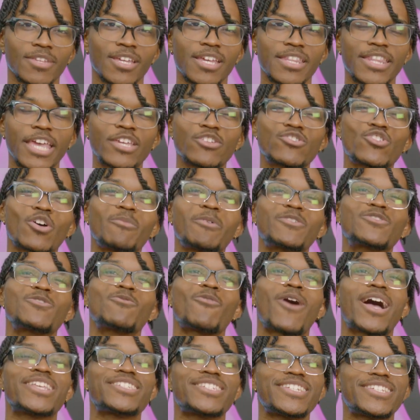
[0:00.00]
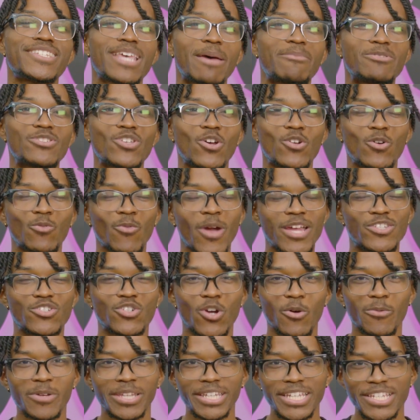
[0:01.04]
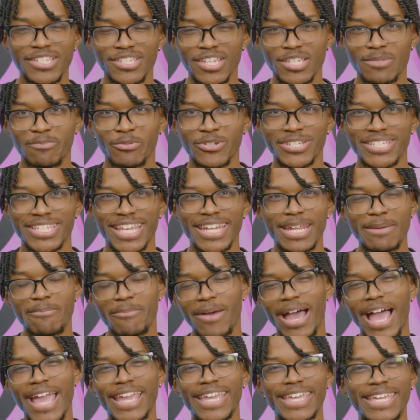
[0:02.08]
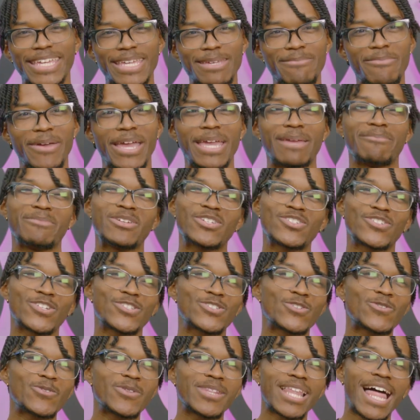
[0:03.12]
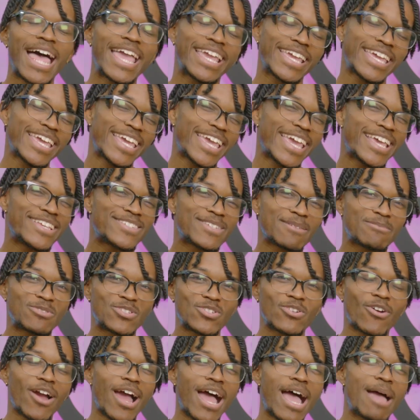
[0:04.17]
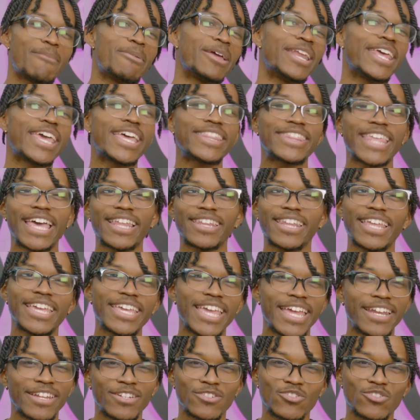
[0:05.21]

Thank you so much for watching this episode of Retro Releases presented by eBay. Be sure to like and subscribe and hit that link in the